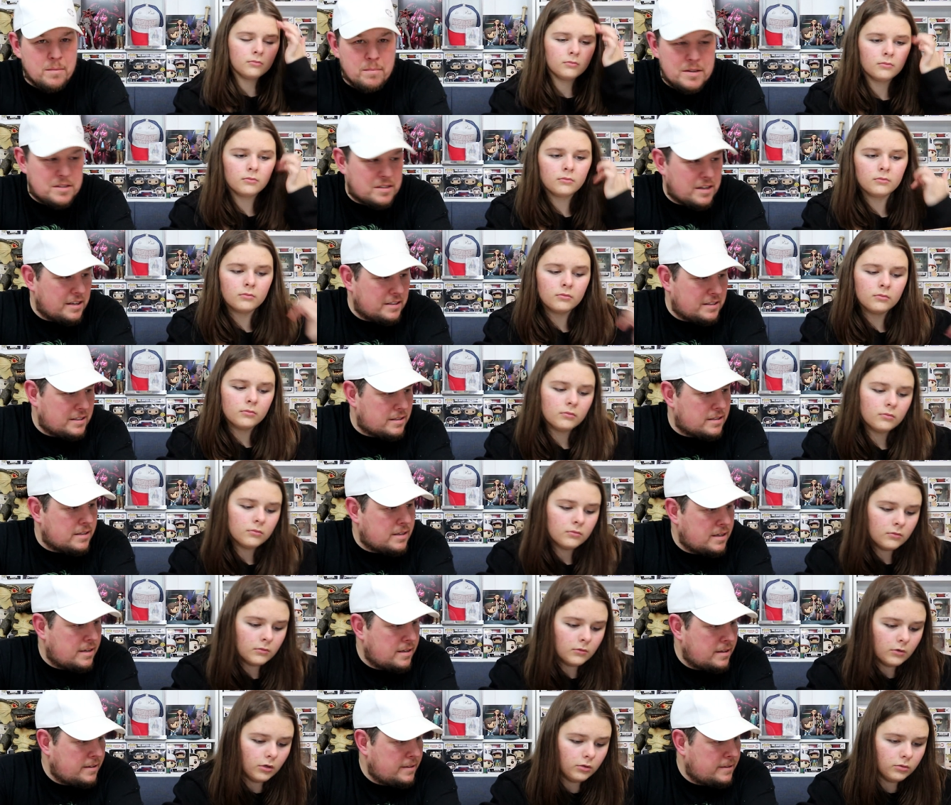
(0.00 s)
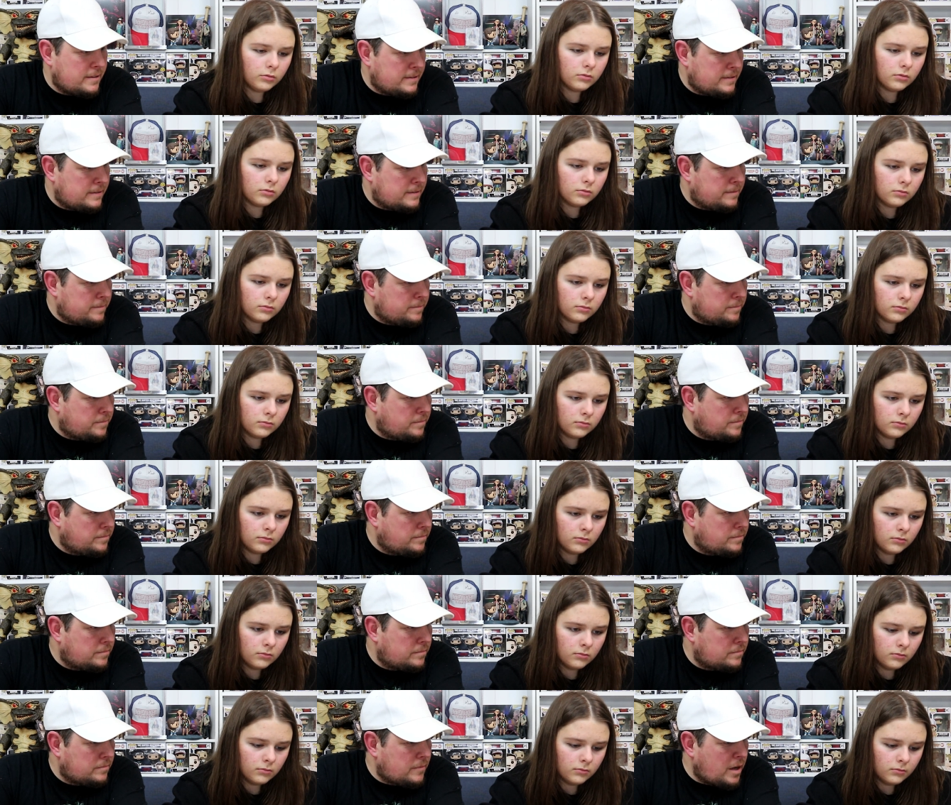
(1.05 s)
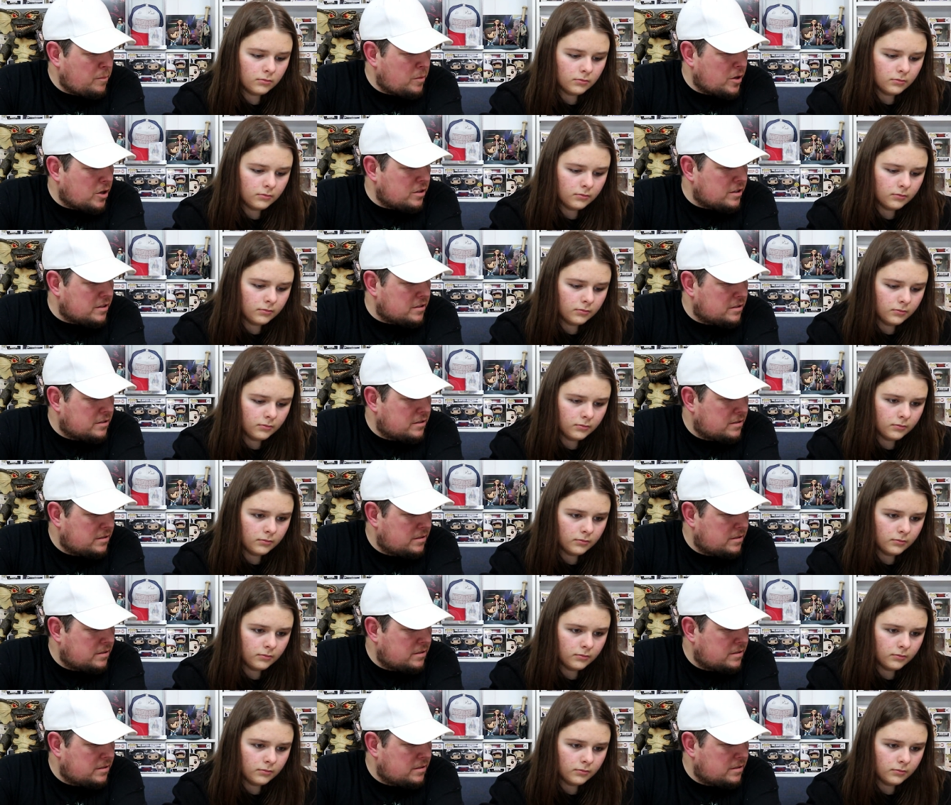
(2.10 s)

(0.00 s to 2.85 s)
Speaker 1: and biscuits. Oh. And we got this.